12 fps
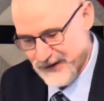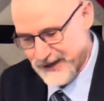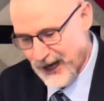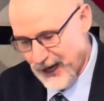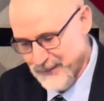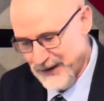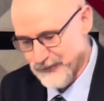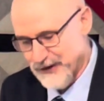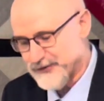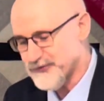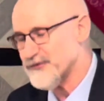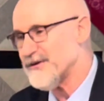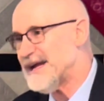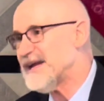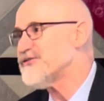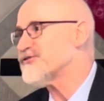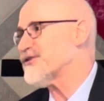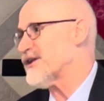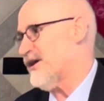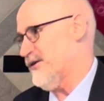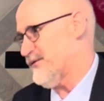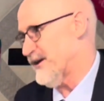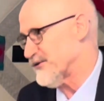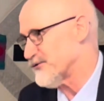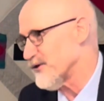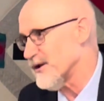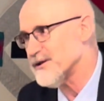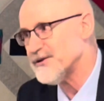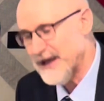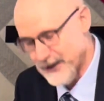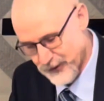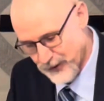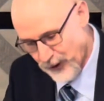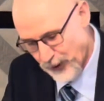the coming restoration of Israel in her